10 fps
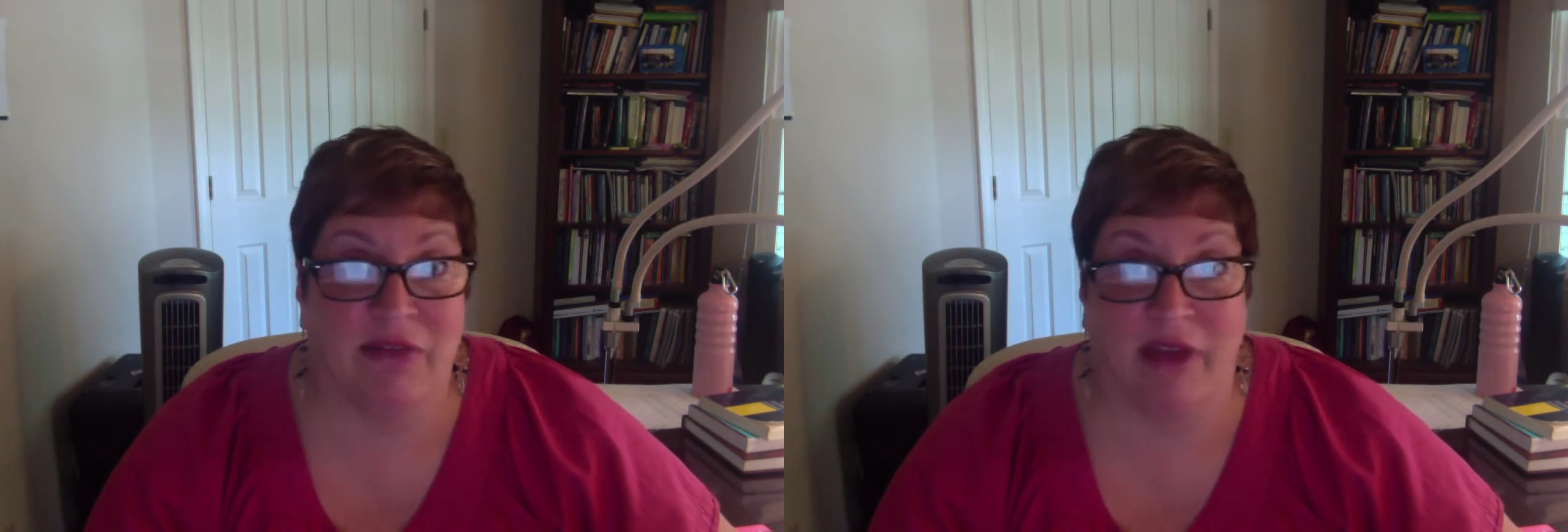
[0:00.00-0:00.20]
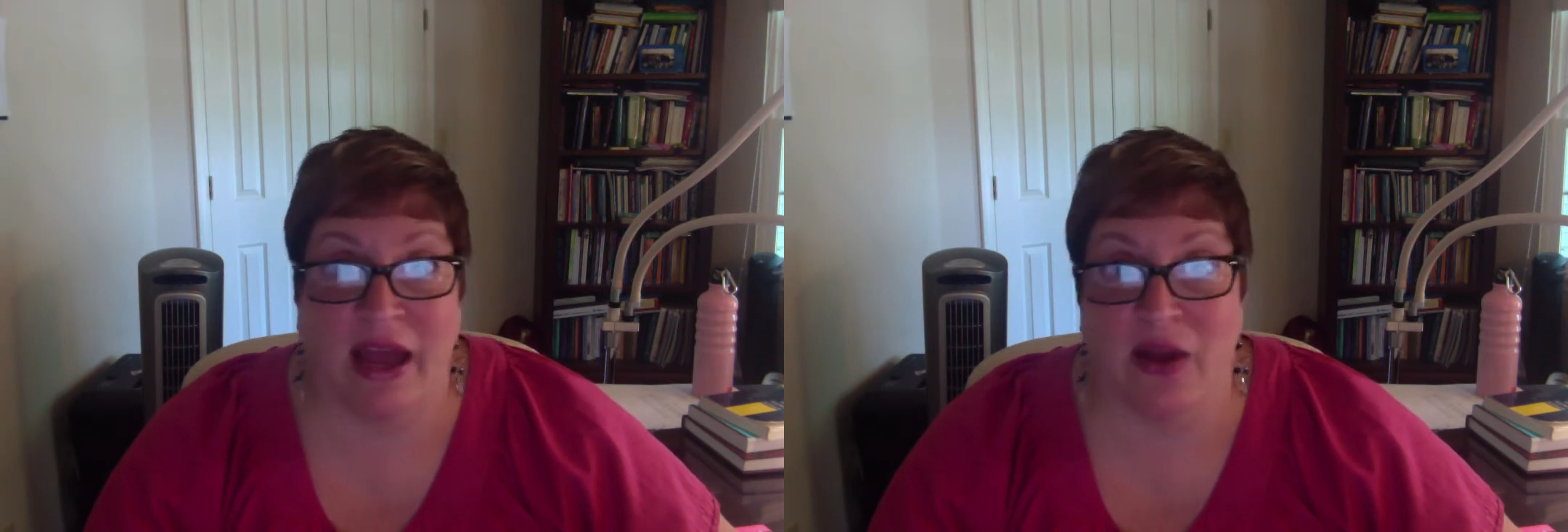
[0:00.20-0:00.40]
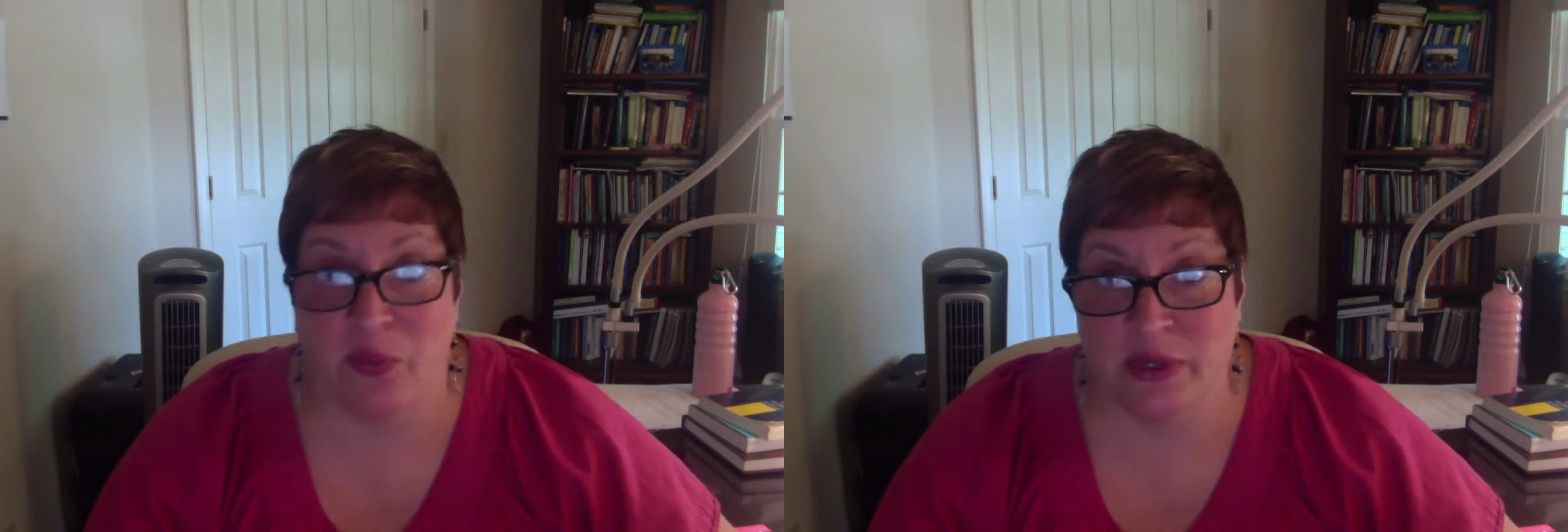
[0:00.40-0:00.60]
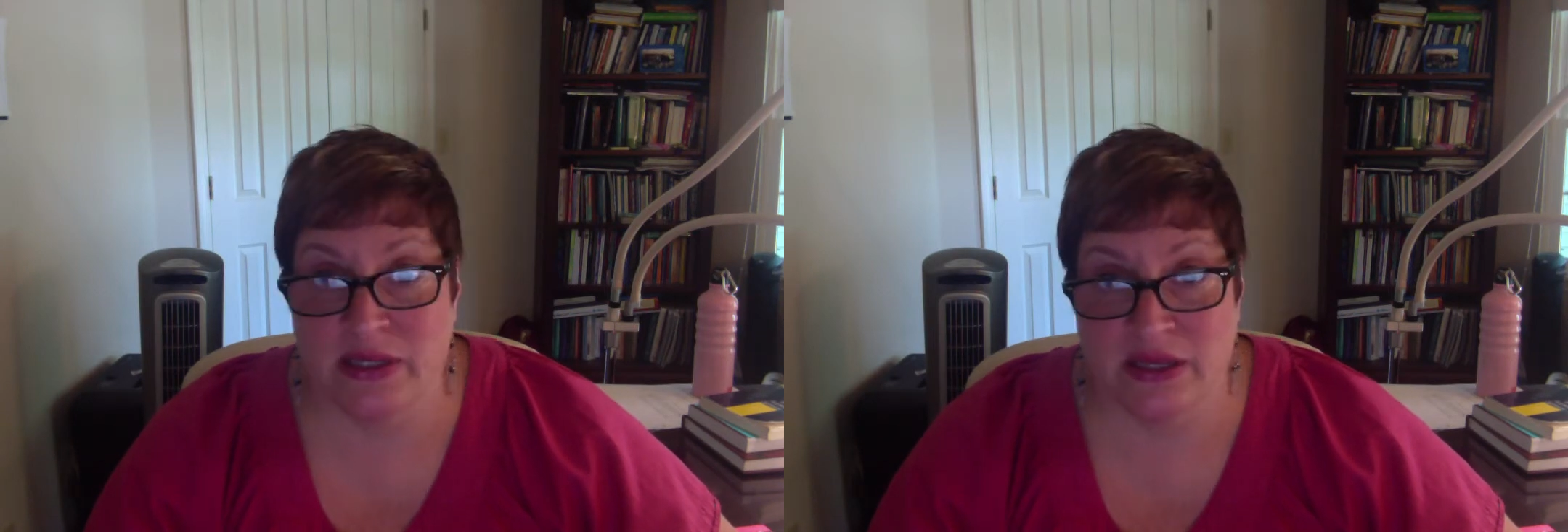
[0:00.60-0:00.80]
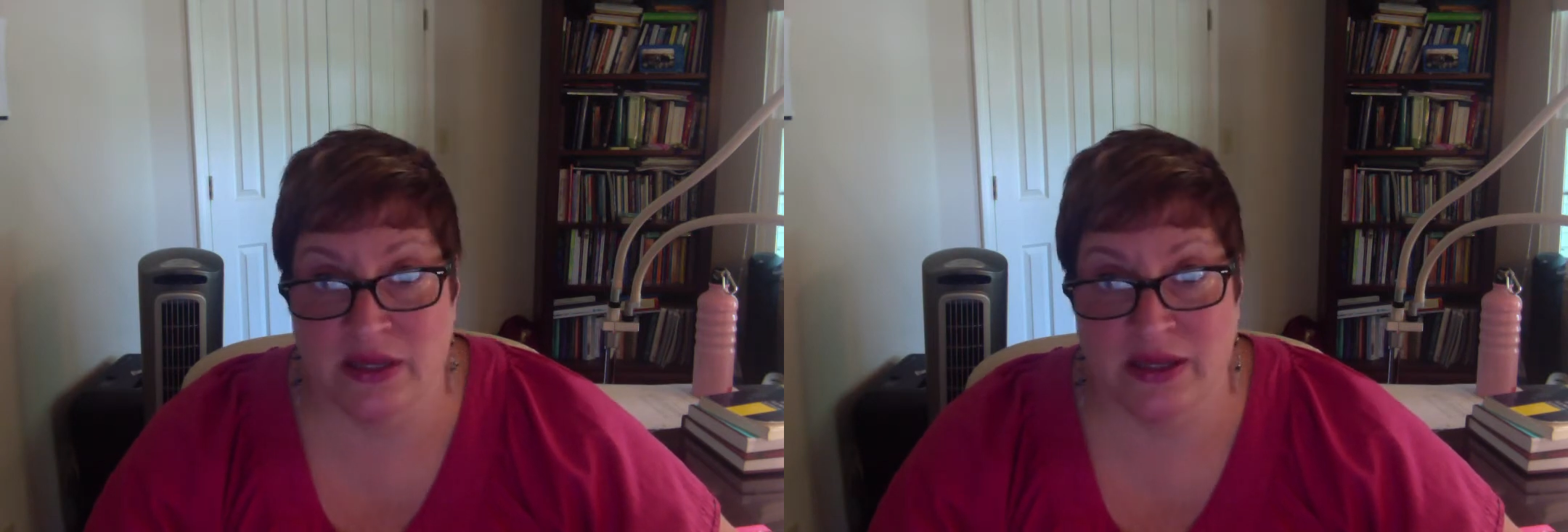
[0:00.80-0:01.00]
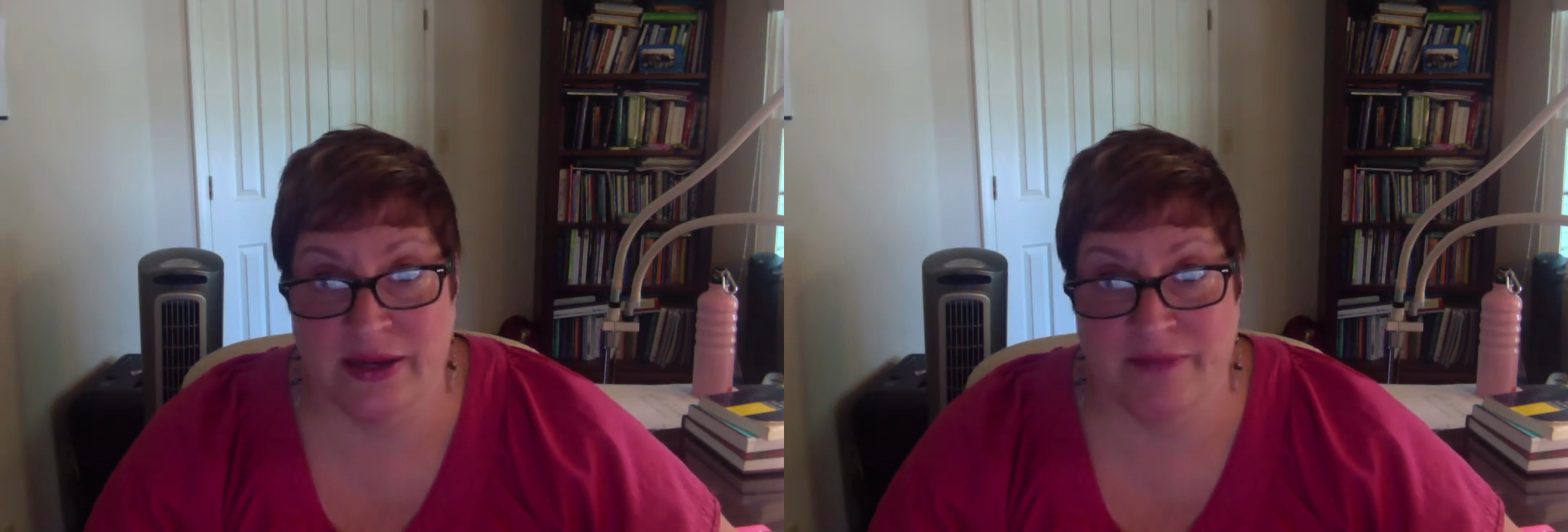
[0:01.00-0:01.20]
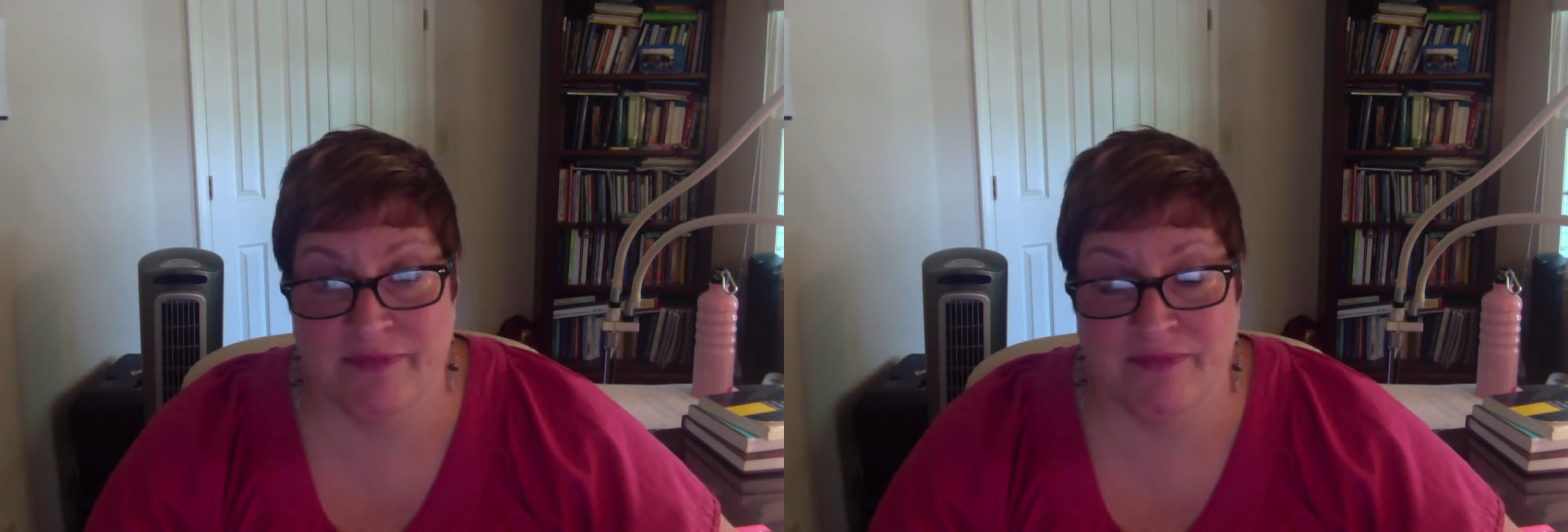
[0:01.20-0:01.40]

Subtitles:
had recently.